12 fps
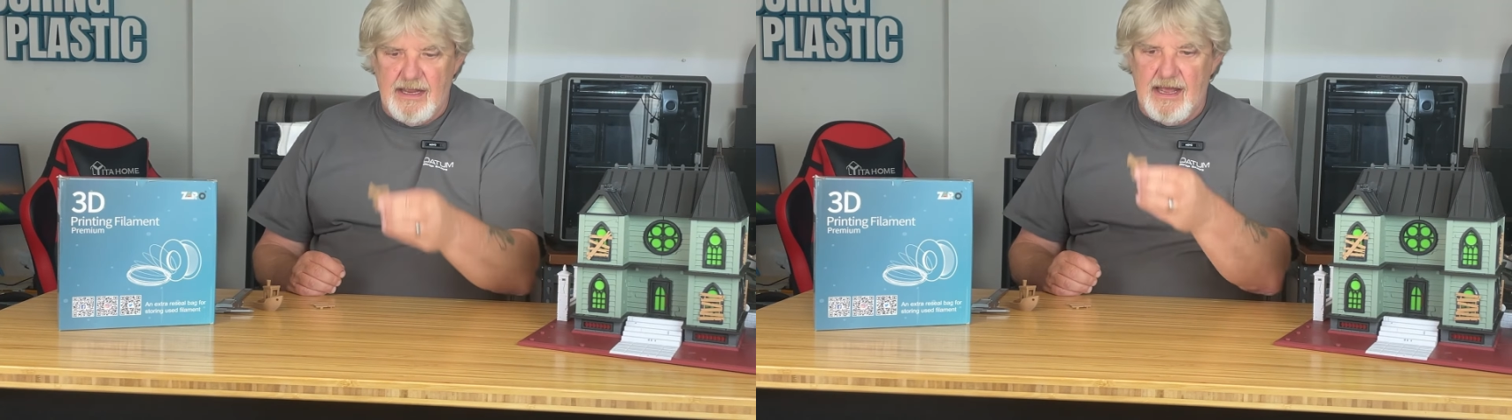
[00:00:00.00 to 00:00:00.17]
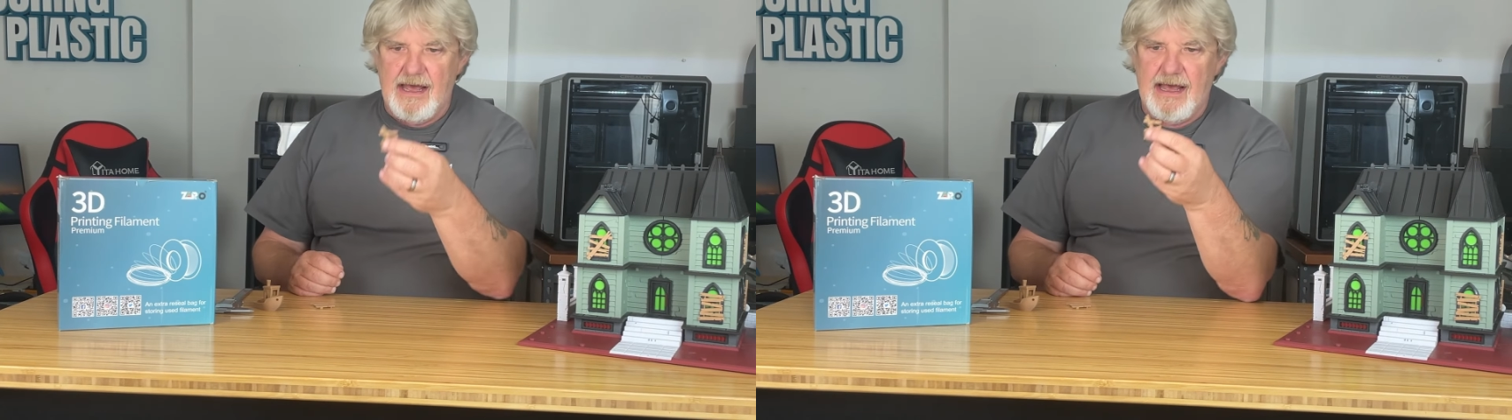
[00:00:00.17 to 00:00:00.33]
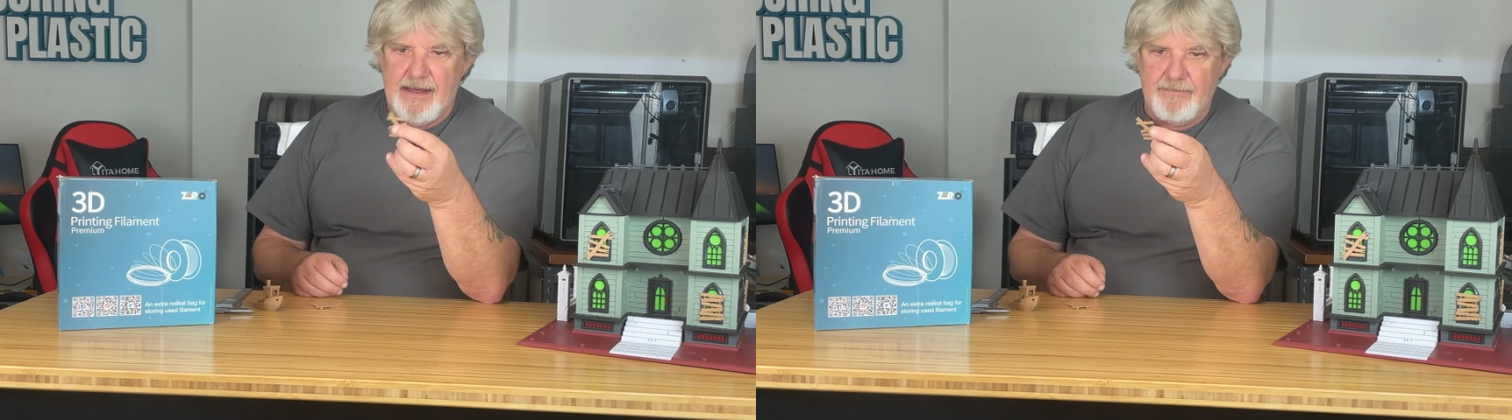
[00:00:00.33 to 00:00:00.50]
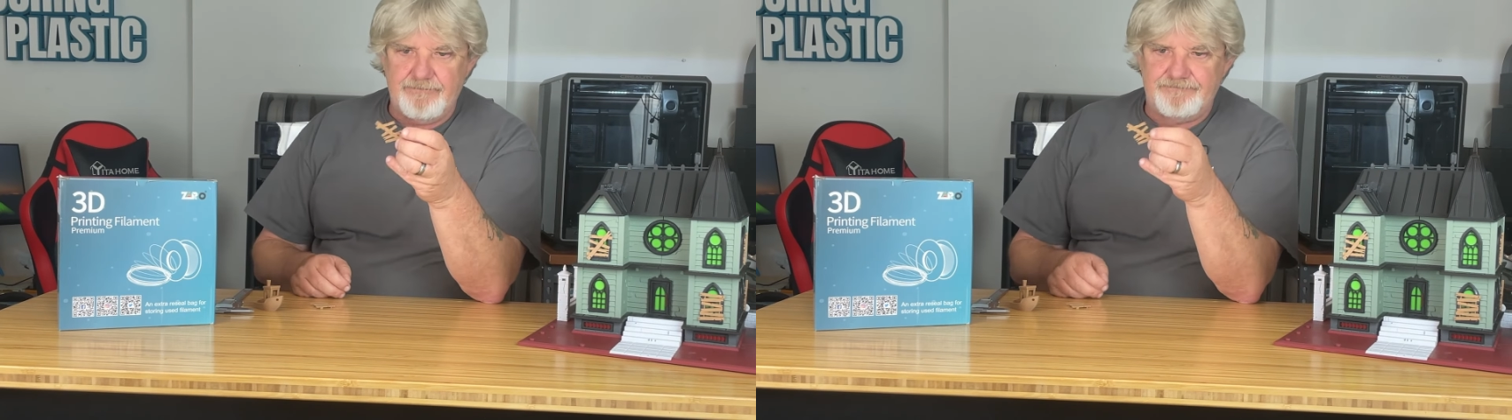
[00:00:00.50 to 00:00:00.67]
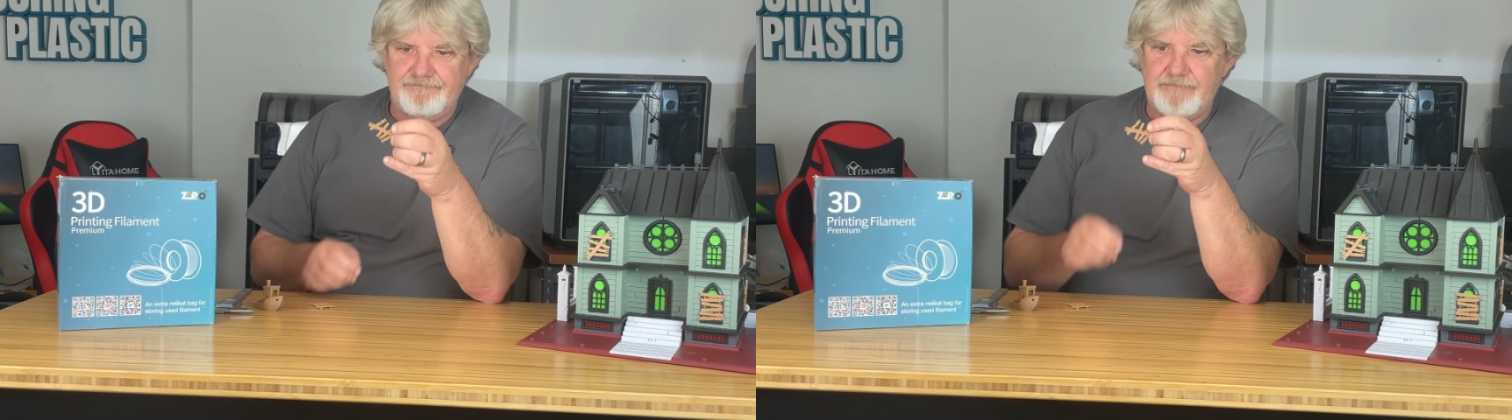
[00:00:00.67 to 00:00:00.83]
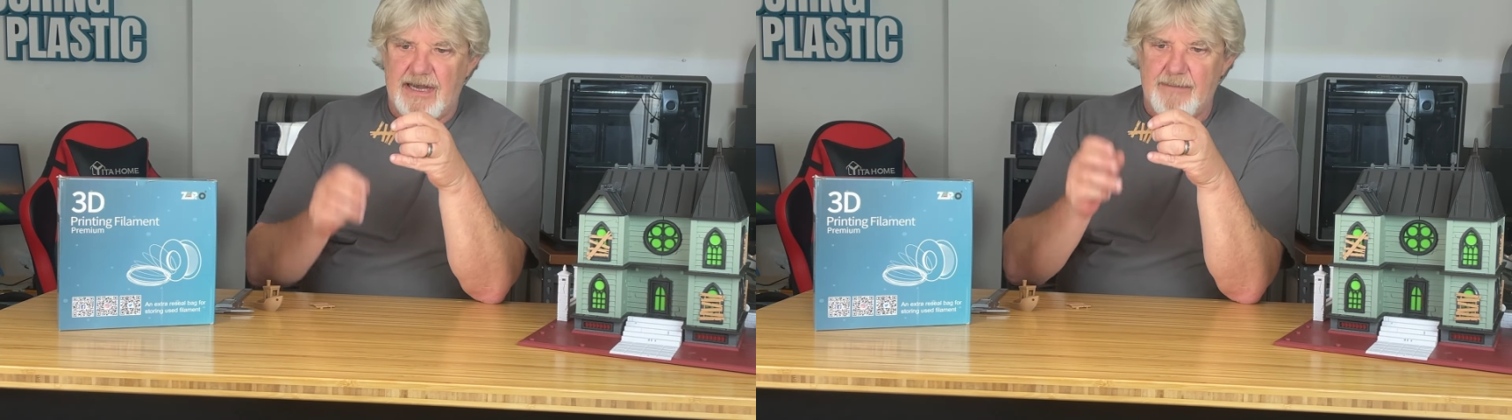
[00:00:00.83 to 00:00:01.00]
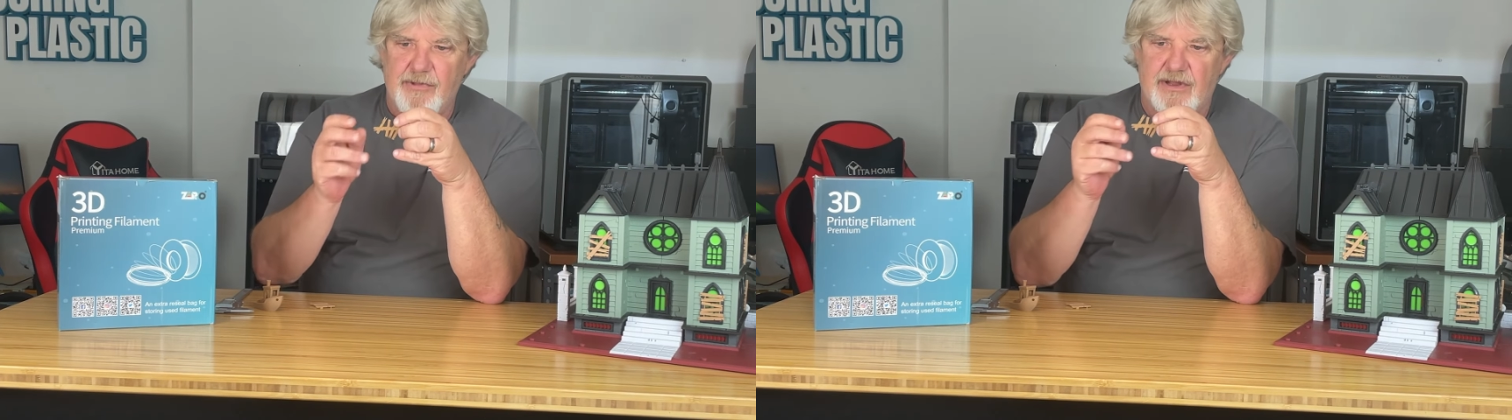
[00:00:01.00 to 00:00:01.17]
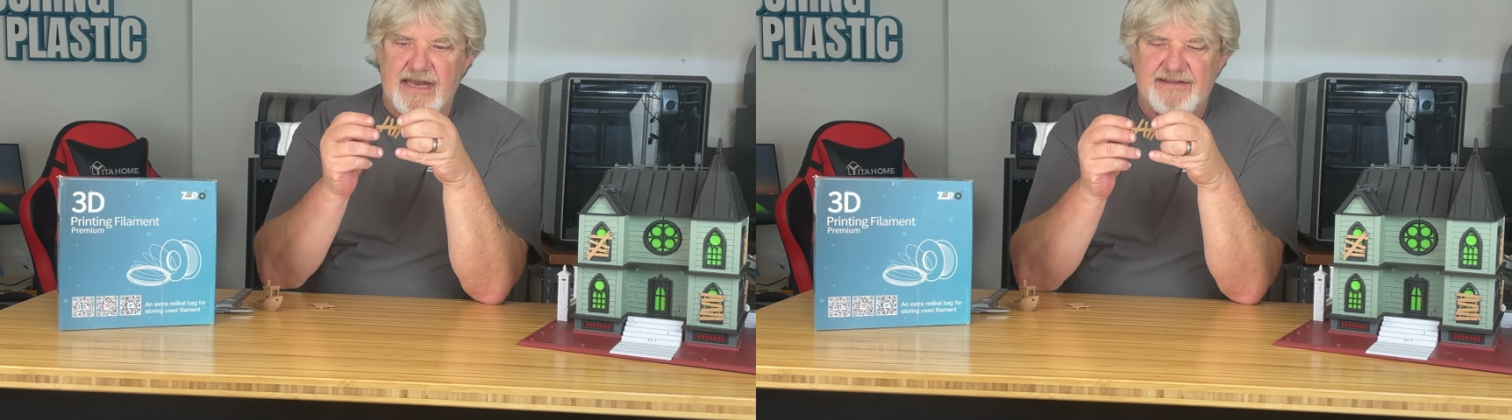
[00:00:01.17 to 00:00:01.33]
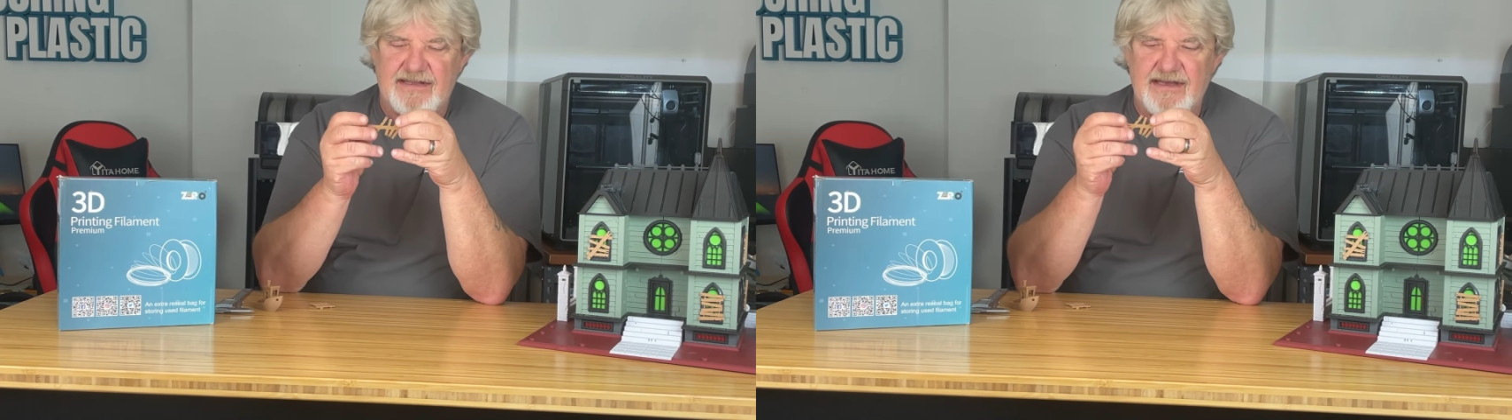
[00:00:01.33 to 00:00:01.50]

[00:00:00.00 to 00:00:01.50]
When I'm looking at the